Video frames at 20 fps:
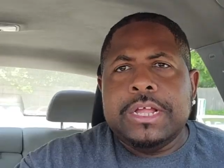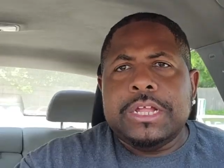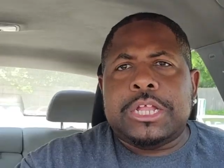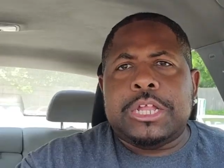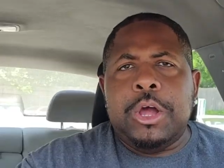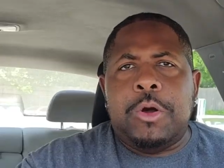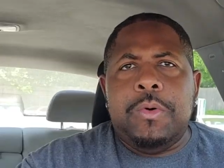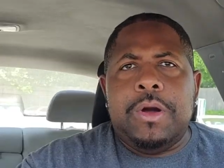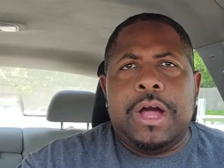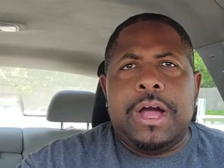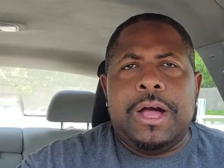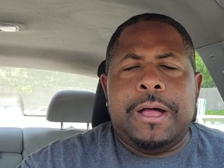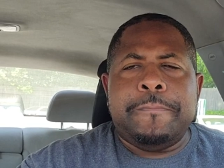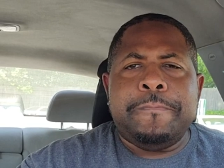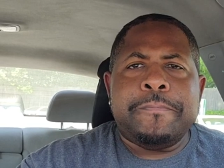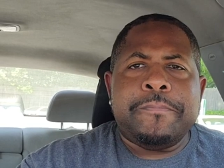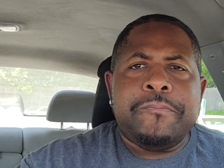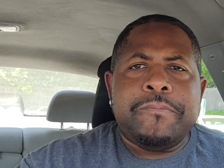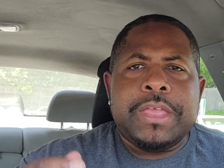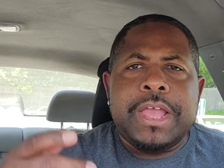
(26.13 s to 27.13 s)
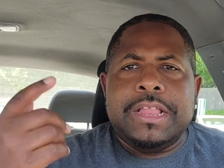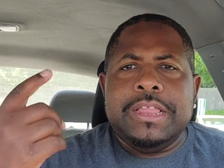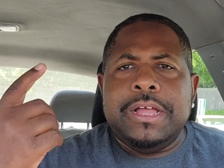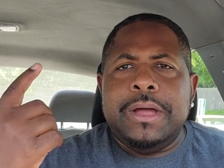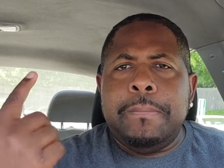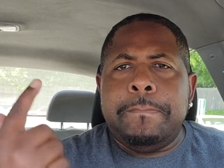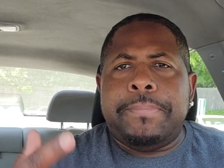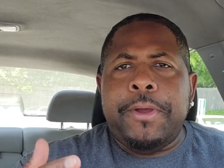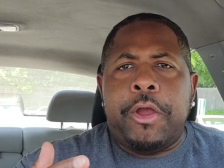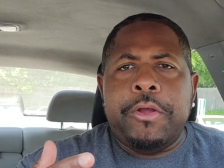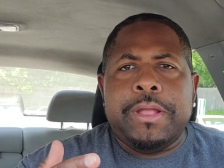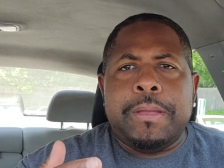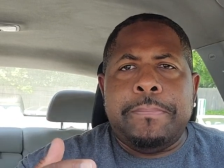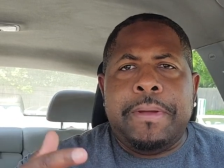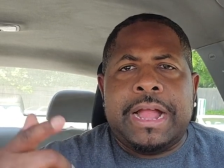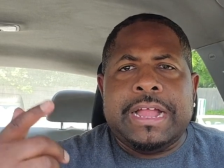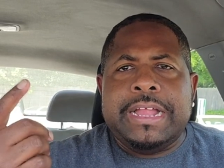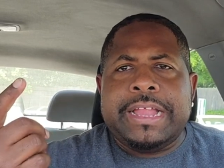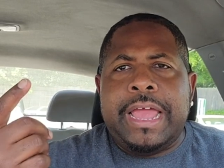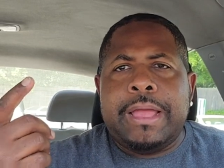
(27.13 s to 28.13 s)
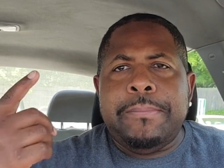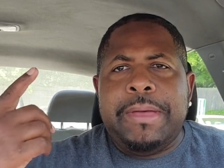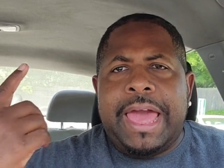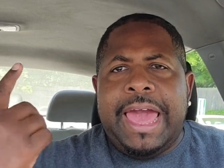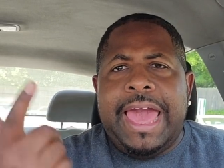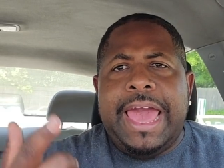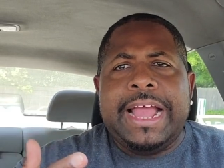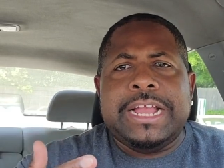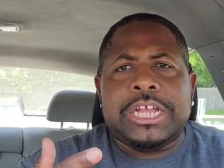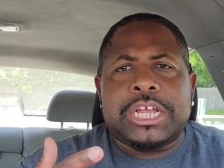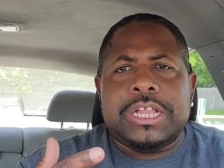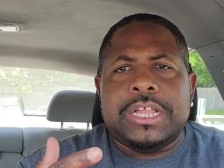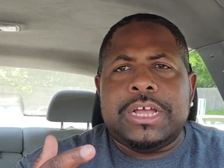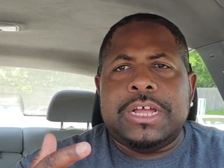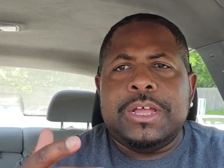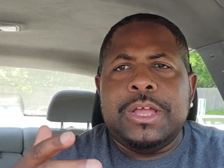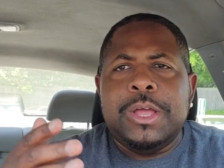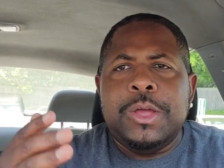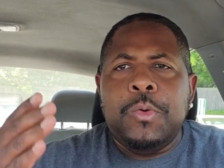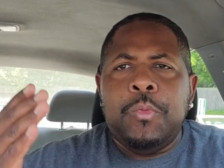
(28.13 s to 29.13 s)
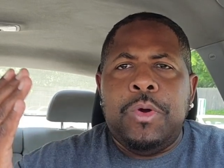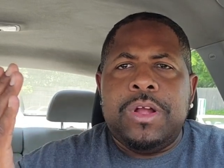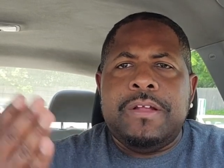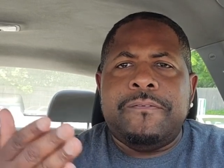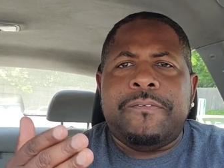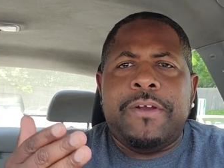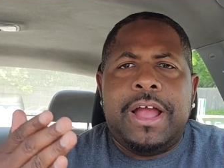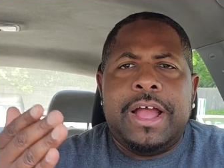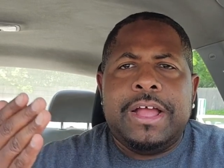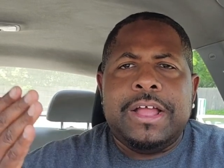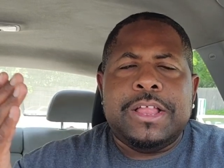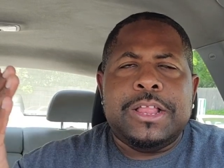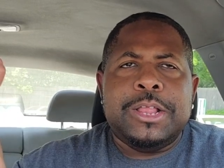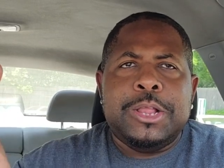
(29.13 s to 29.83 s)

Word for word: So um, a little birdie by the name of Angela, one of our